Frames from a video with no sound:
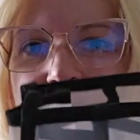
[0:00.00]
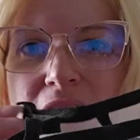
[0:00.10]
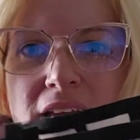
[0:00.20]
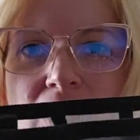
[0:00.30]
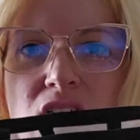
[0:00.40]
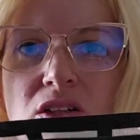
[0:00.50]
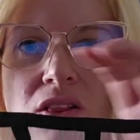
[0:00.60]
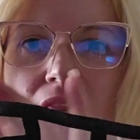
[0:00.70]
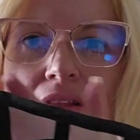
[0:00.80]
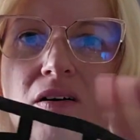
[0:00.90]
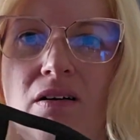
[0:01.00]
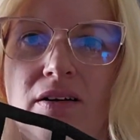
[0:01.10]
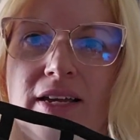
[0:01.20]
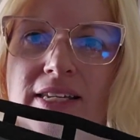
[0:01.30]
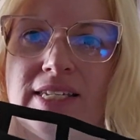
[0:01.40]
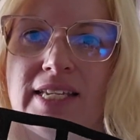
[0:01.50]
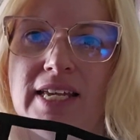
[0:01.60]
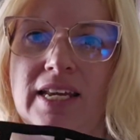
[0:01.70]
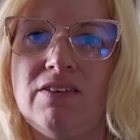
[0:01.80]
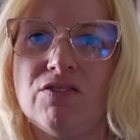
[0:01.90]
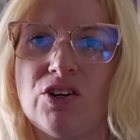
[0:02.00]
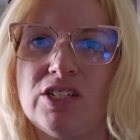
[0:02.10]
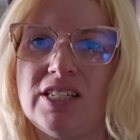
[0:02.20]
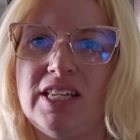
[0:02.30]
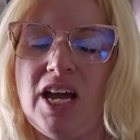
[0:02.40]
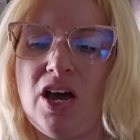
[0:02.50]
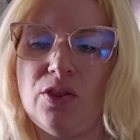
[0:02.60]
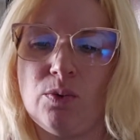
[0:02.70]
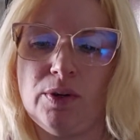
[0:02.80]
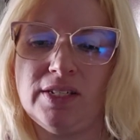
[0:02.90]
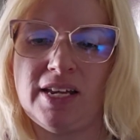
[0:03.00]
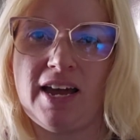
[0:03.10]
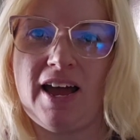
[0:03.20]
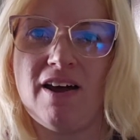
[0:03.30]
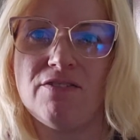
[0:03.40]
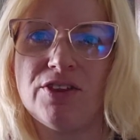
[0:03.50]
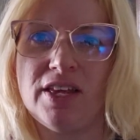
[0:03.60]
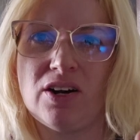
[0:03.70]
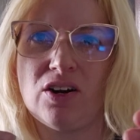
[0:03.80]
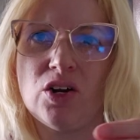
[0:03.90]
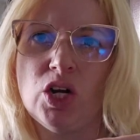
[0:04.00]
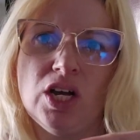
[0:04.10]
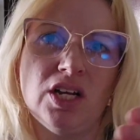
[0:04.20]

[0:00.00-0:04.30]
like long and skinny versus the other ones I have that are